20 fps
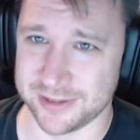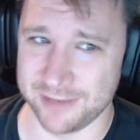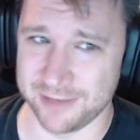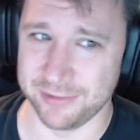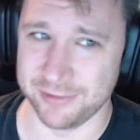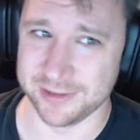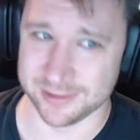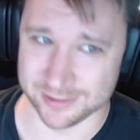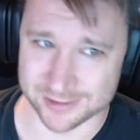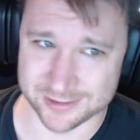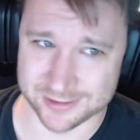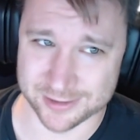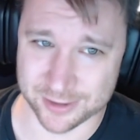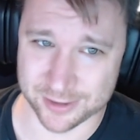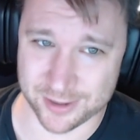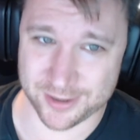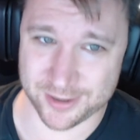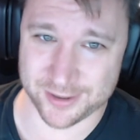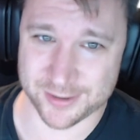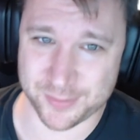Obviously,
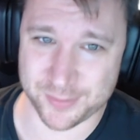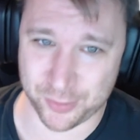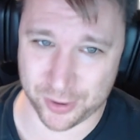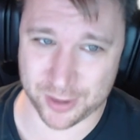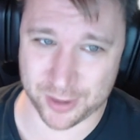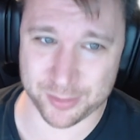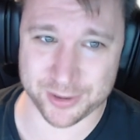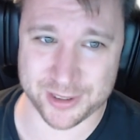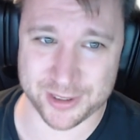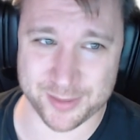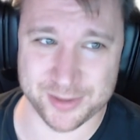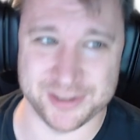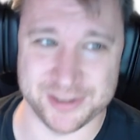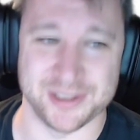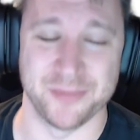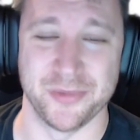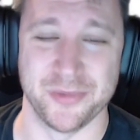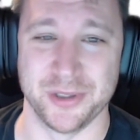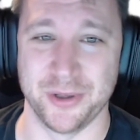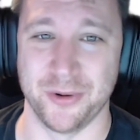there's probably going to be
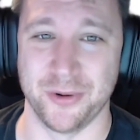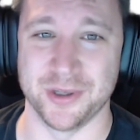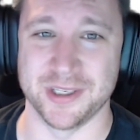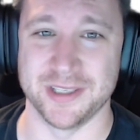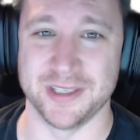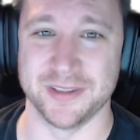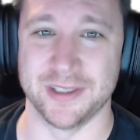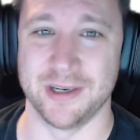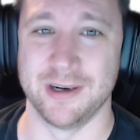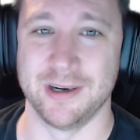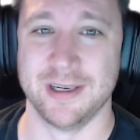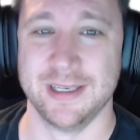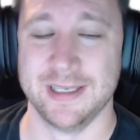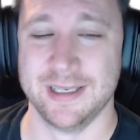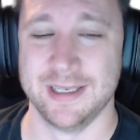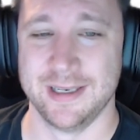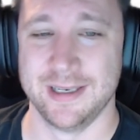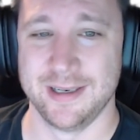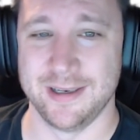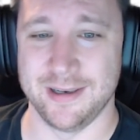something going on there.
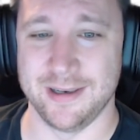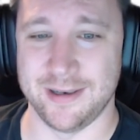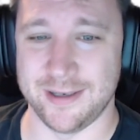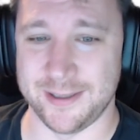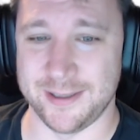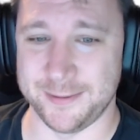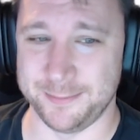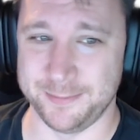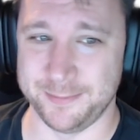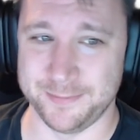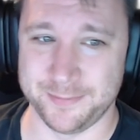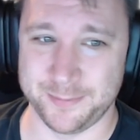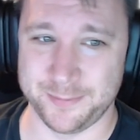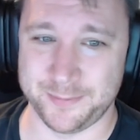I'm